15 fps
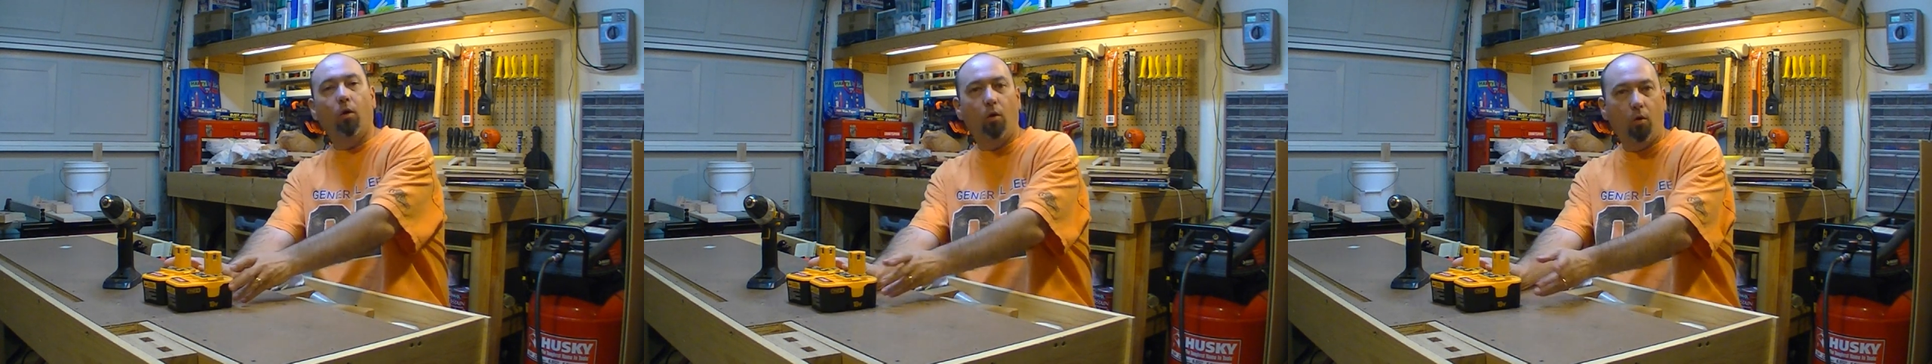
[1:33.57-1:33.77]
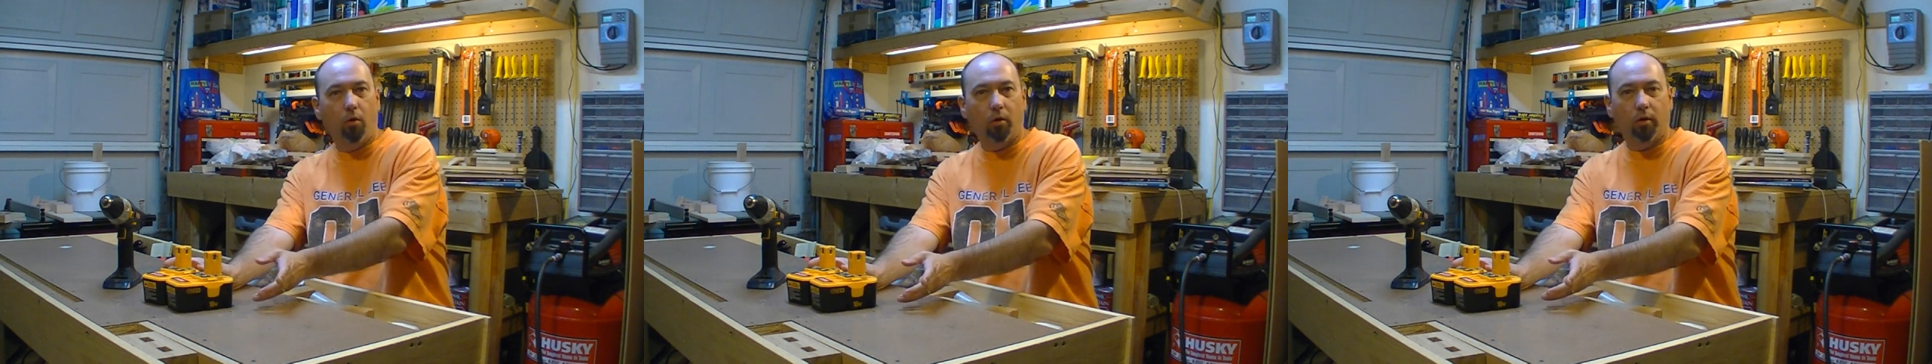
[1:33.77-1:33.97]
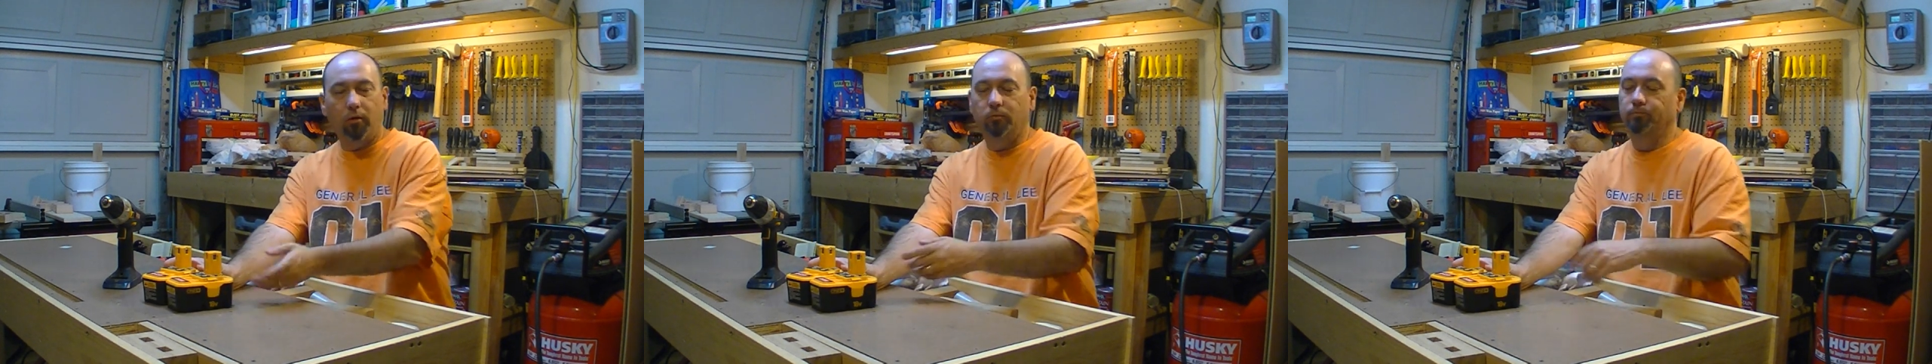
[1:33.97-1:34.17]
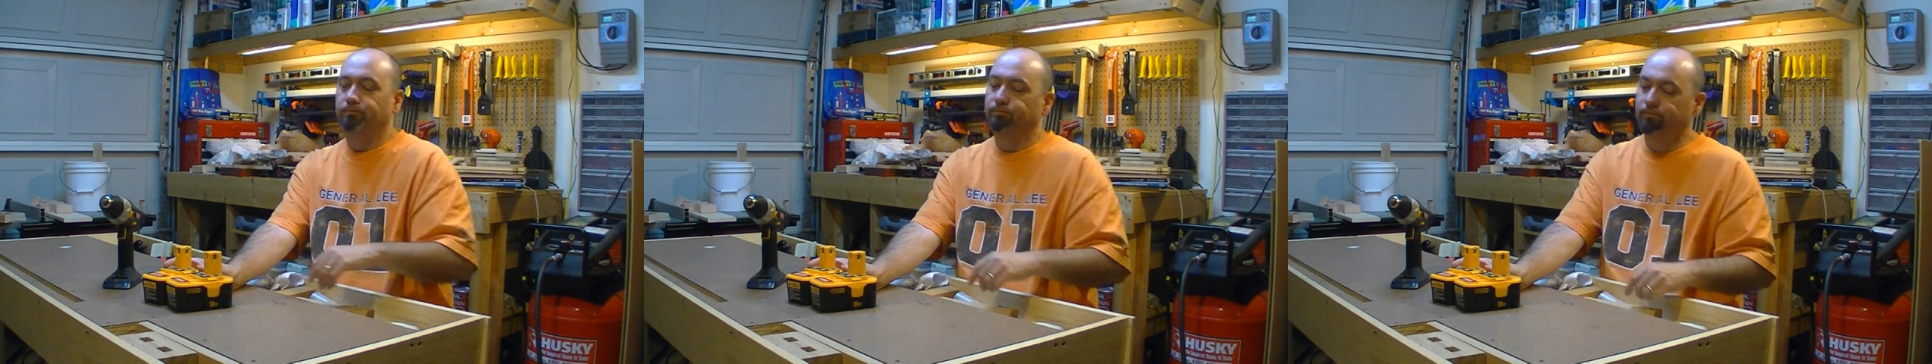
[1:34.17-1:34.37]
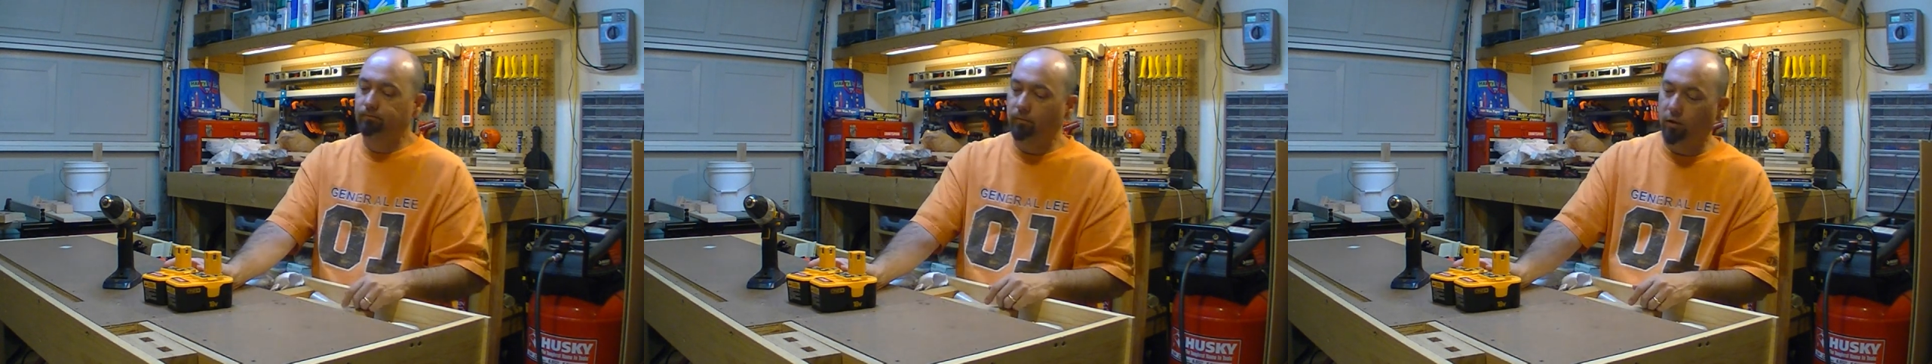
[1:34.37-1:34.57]
Or
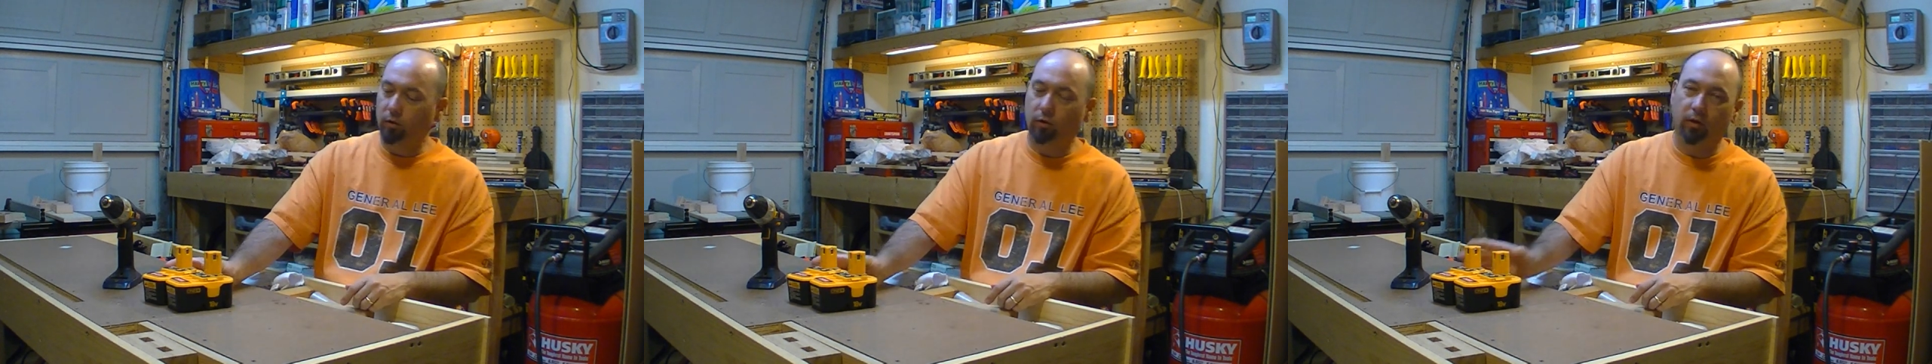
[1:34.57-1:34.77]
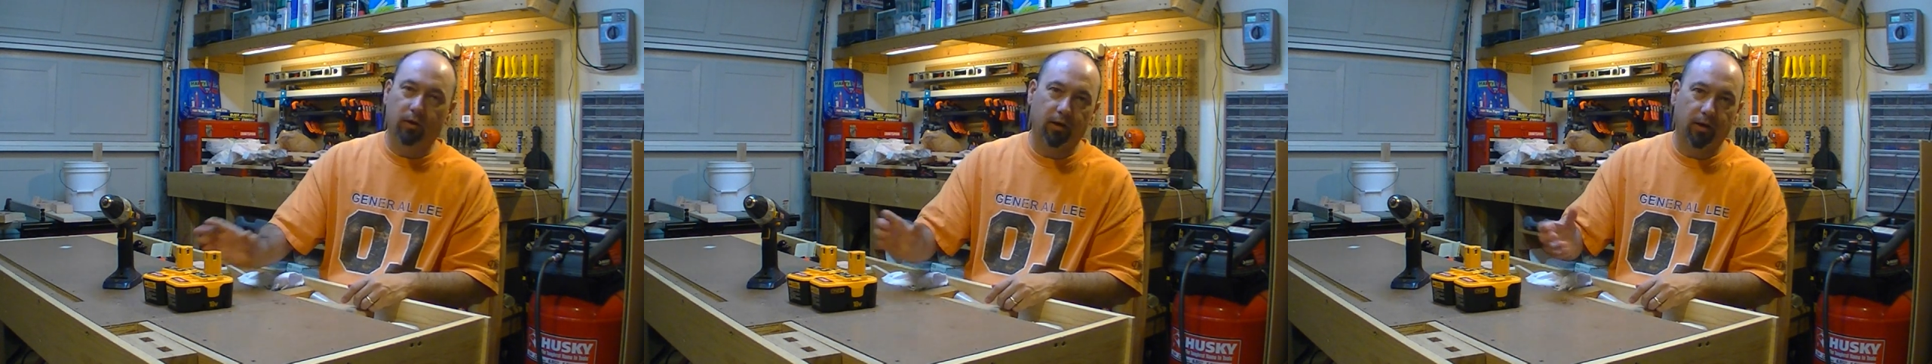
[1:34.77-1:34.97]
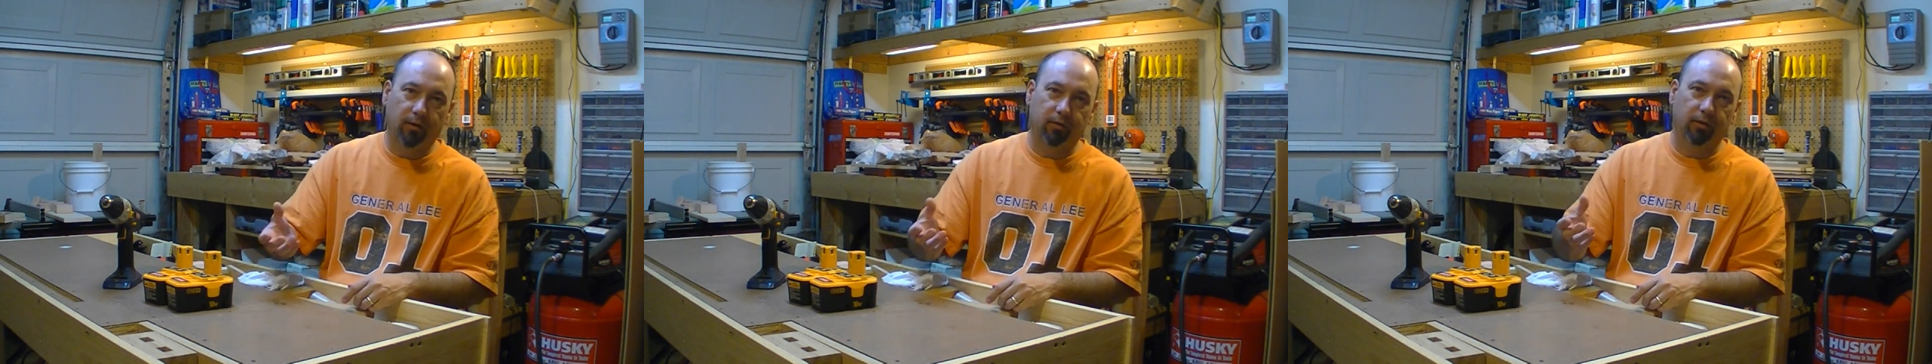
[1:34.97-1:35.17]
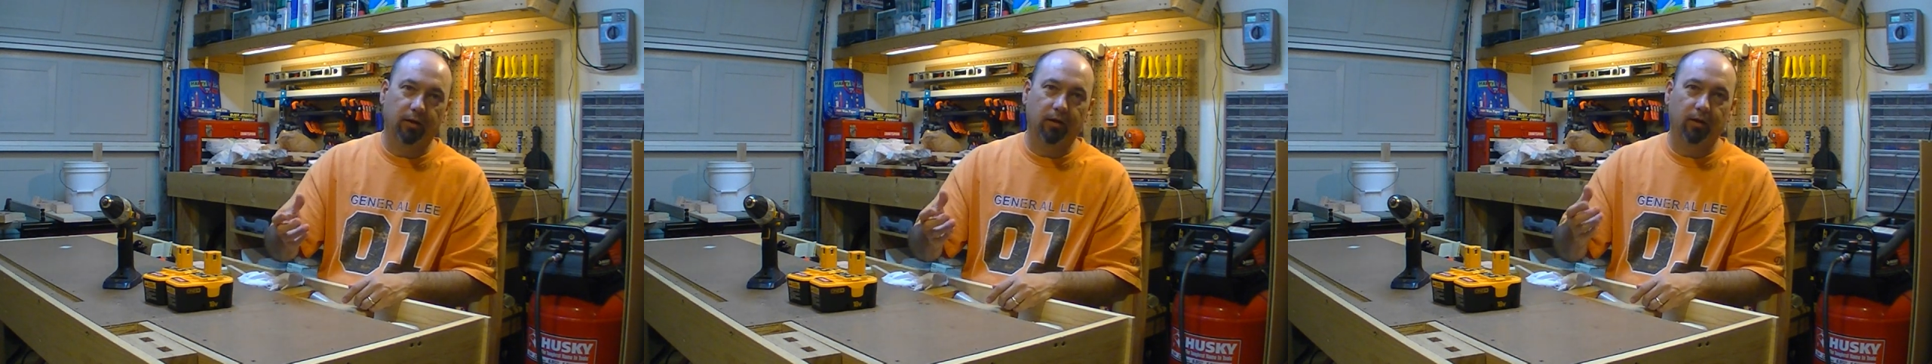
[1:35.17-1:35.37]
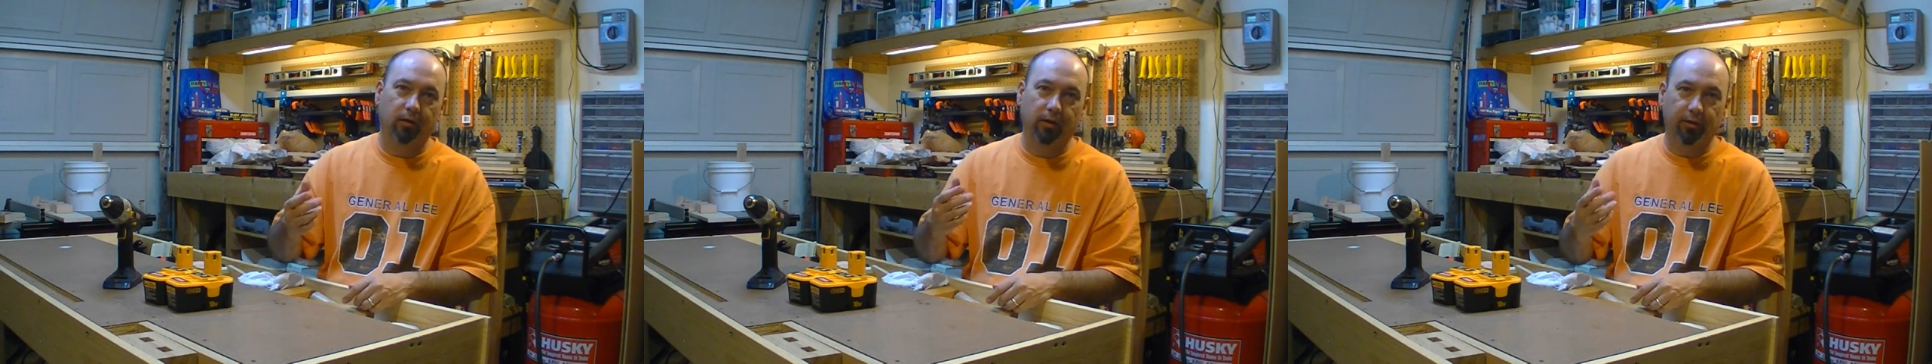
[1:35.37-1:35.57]
you can get the